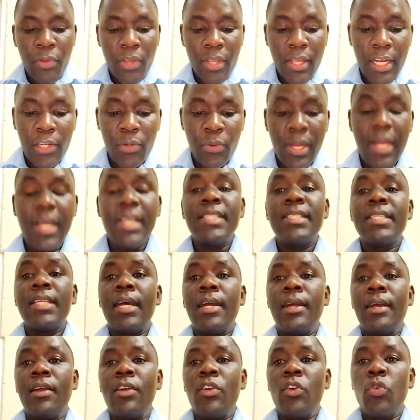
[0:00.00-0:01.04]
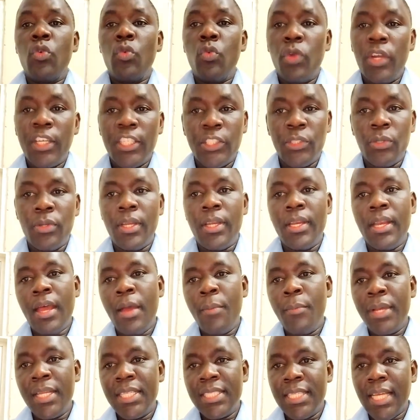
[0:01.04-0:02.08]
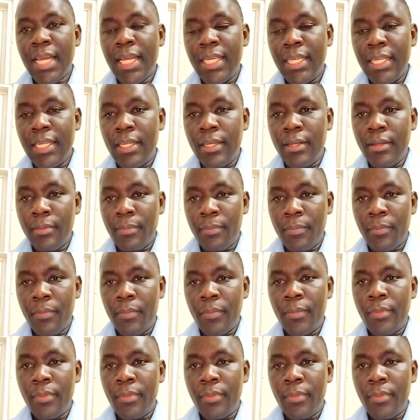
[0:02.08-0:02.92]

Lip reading: here to answer question number 13